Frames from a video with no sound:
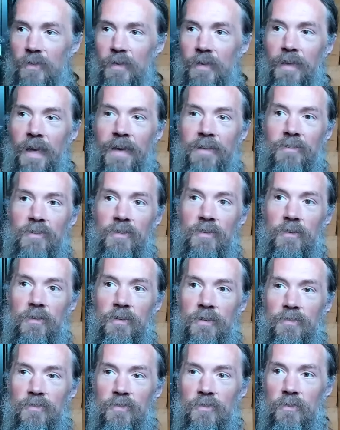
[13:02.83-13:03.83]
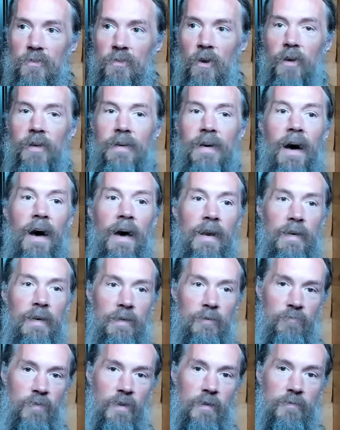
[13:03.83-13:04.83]
It has this
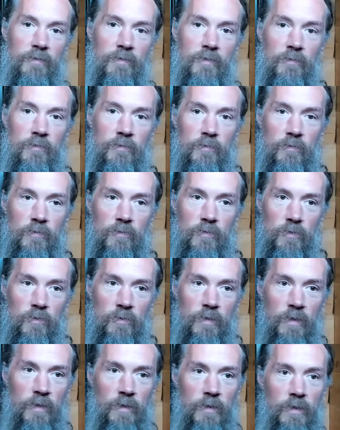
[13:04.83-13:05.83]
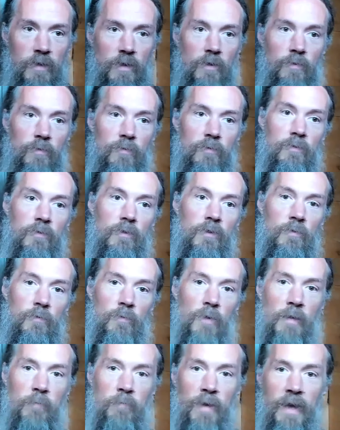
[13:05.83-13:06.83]
narcotic effect. So there you go.
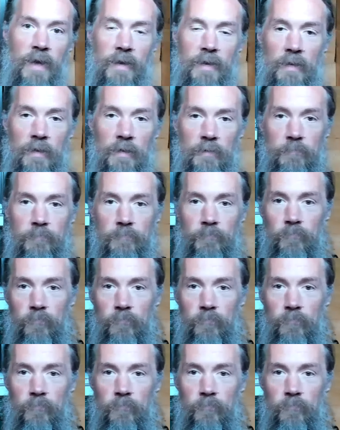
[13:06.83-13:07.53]
You're right back in it.